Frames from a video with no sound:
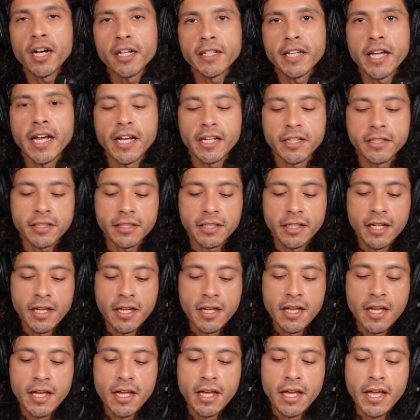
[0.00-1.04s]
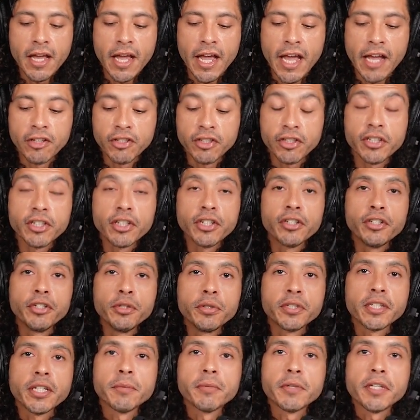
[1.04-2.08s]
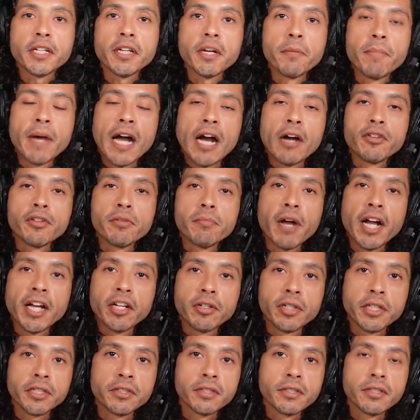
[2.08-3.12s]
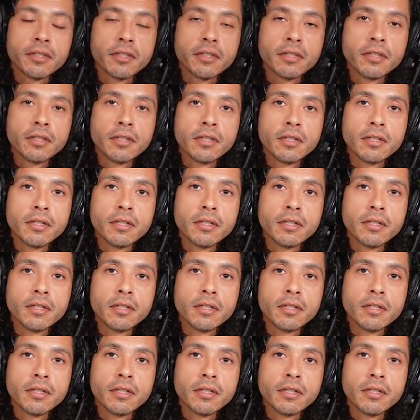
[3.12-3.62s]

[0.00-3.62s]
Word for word: this podcast and you're going to do something about your migraines.